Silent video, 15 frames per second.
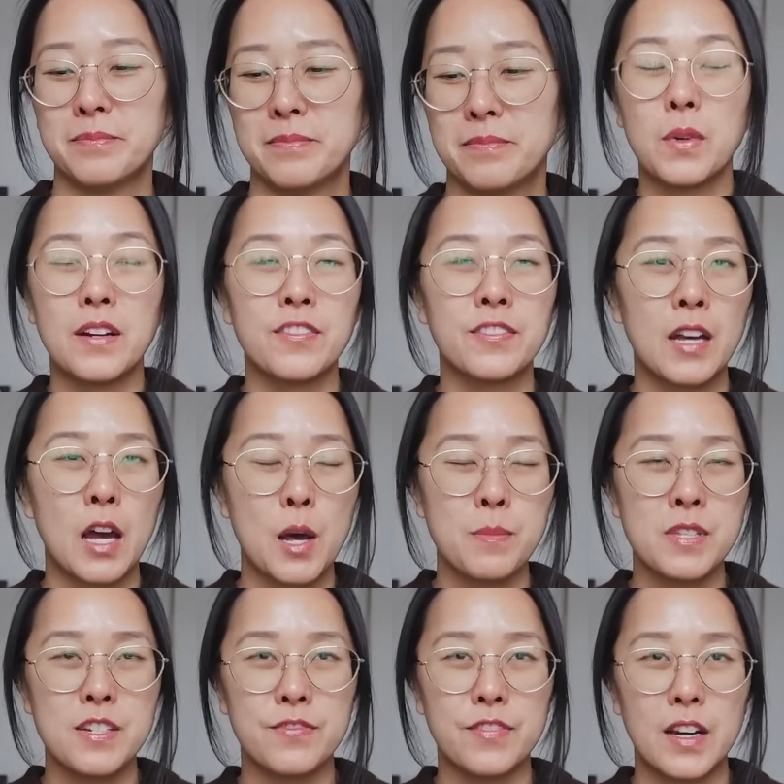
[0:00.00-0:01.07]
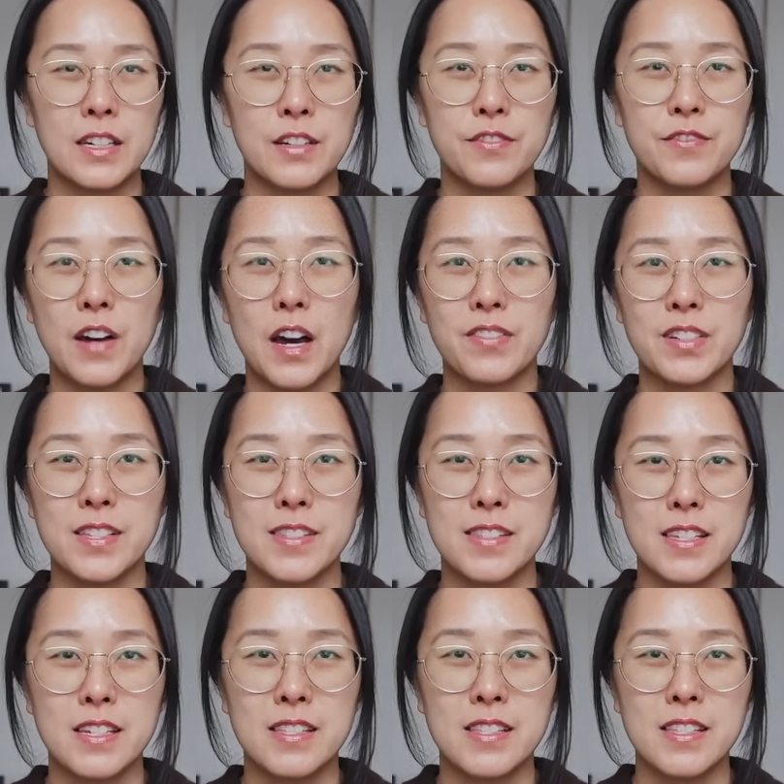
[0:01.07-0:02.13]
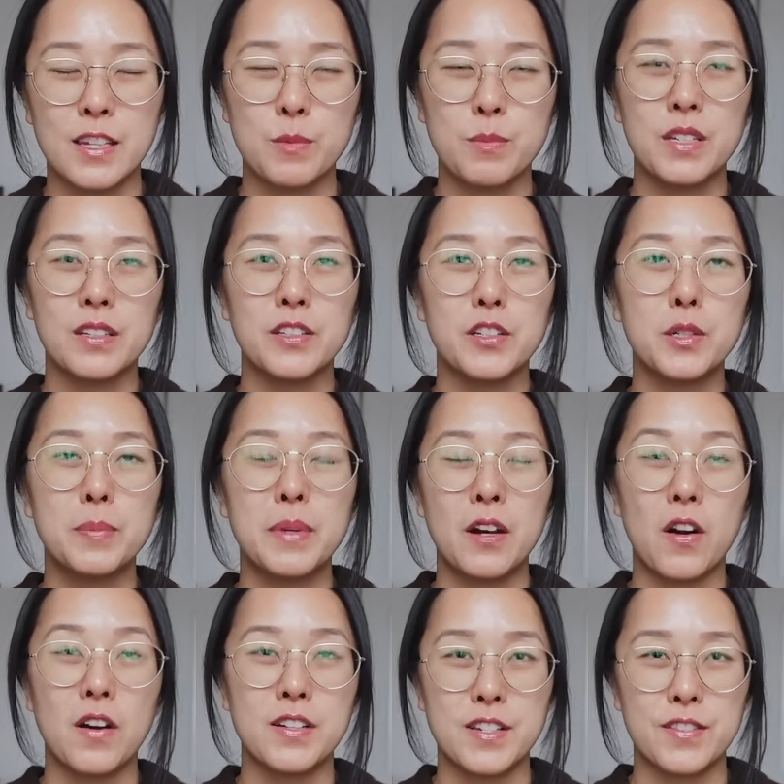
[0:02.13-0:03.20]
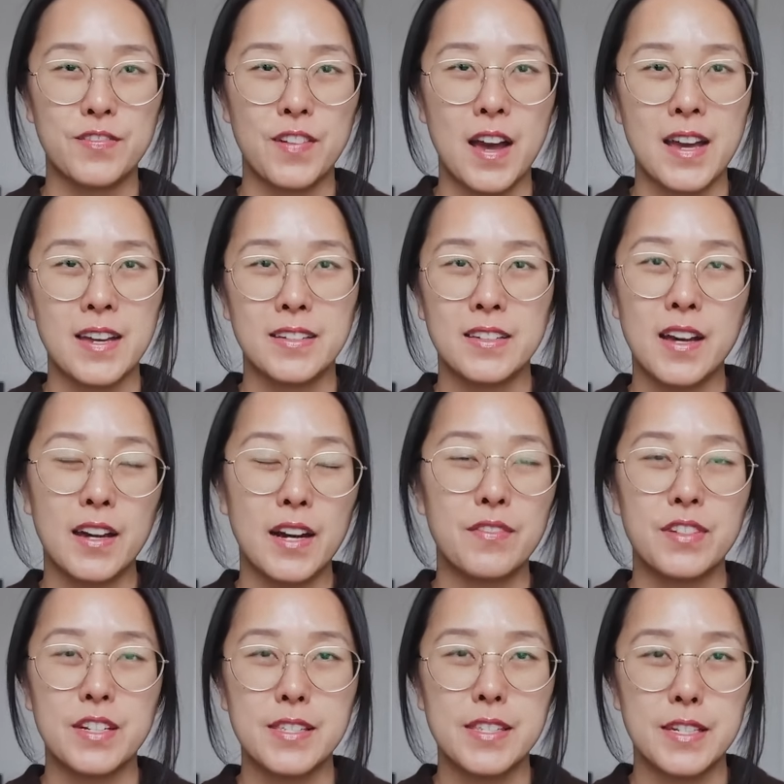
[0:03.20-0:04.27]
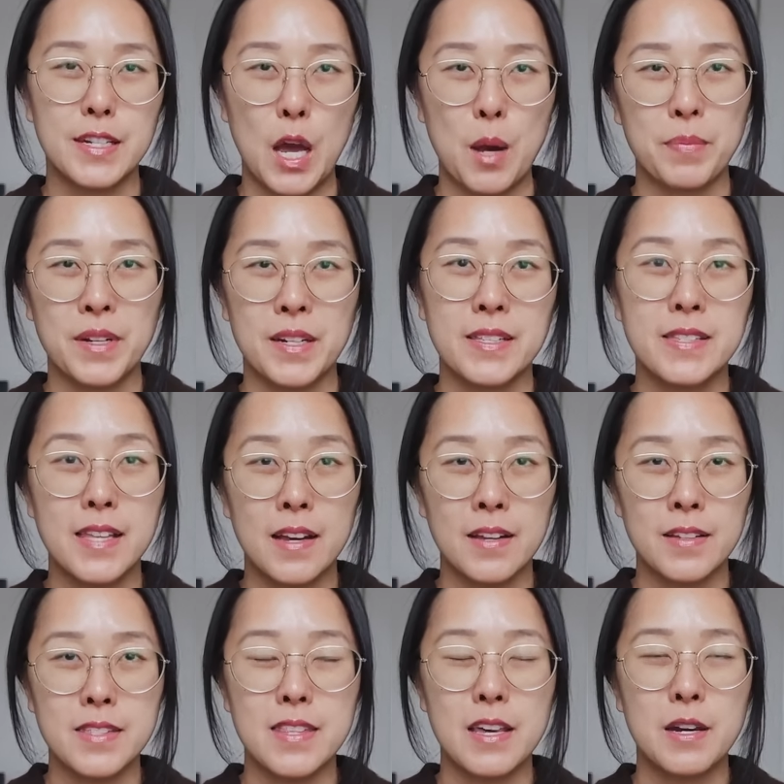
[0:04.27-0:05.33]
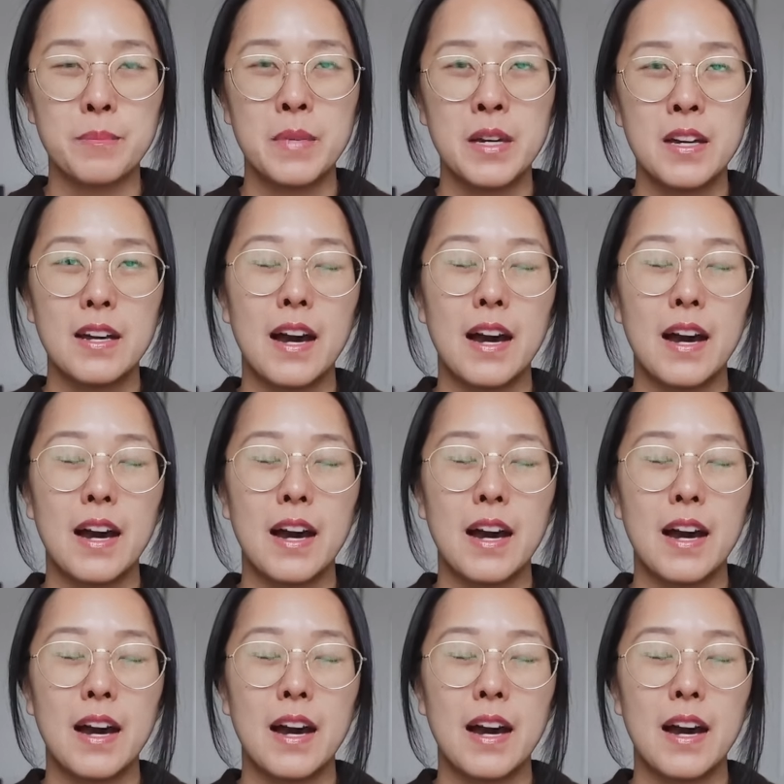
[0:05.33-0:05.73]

When it comes to finding fava seeds, it can be a little bit hard to find. Not every seed company sells them.